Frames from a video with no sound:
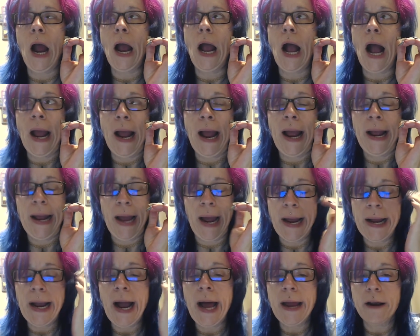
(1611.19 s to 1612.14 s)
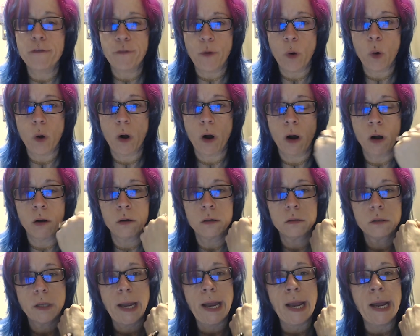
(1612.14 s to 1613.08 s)
I, I, I got a phone call
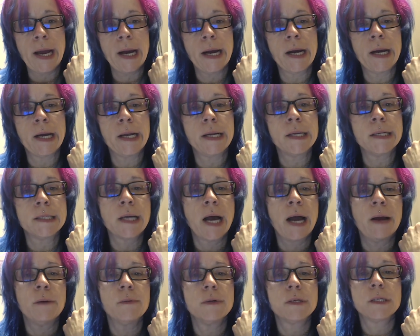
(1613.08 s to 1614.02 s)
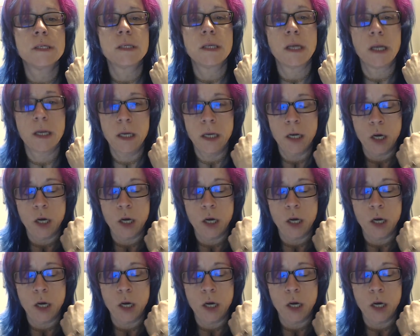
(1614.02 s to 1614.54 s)
and I was, you